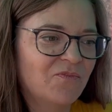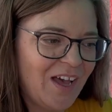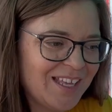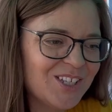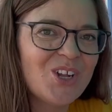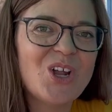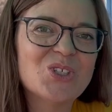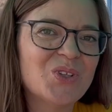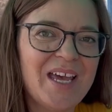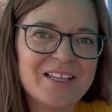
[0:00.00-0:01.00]
find the
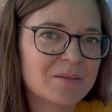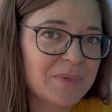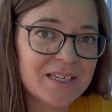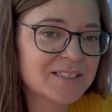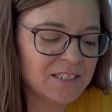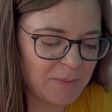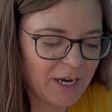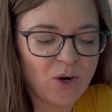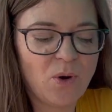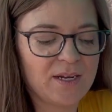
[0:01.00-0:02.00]
nacho that had the biggest
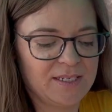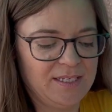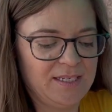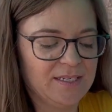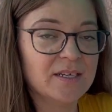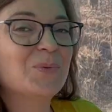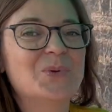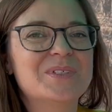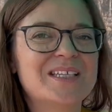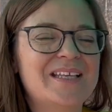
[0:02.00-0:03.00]
tomato on to eat. People will
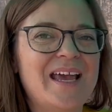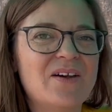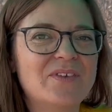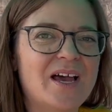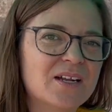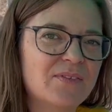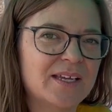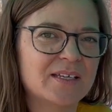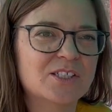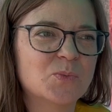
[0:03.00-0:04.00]
say they have kind of like
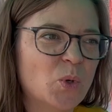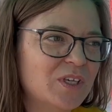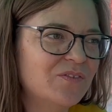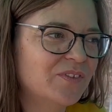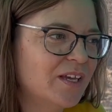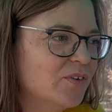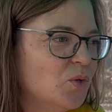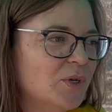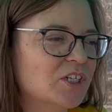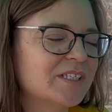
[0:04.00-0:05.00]
a smoky flavor,
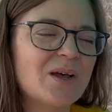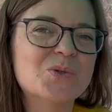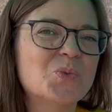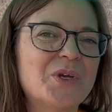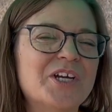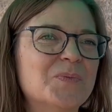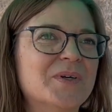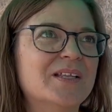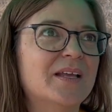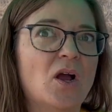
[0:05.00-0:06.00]
which sounds weird,
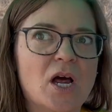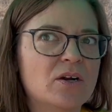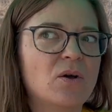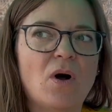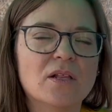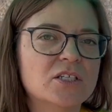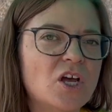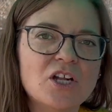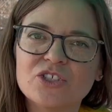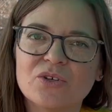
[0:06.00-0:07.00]
but I don't know, on the
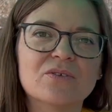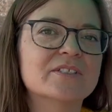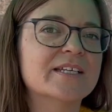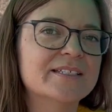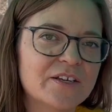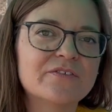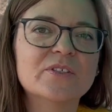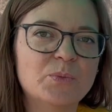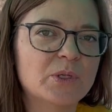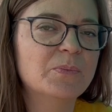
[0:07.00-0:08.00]
nachos, that definitely
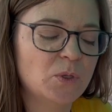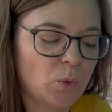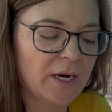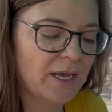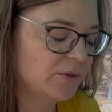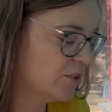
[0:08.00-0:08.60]
would be what I would